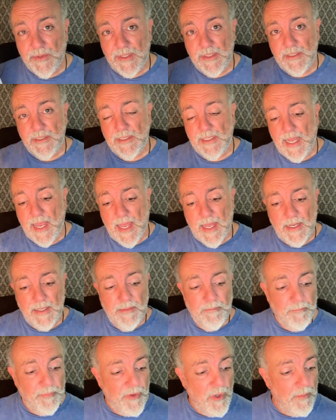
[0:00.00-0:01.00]
understand.
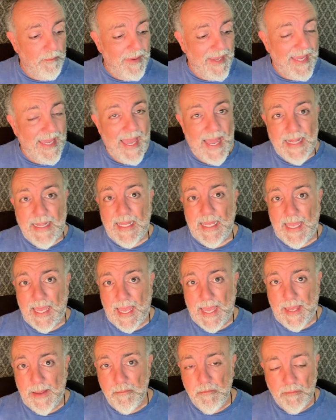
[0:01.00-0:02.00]
You begin the
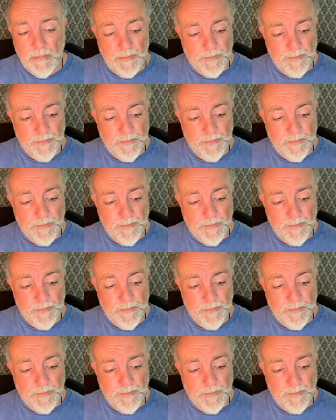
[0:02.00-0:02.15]
game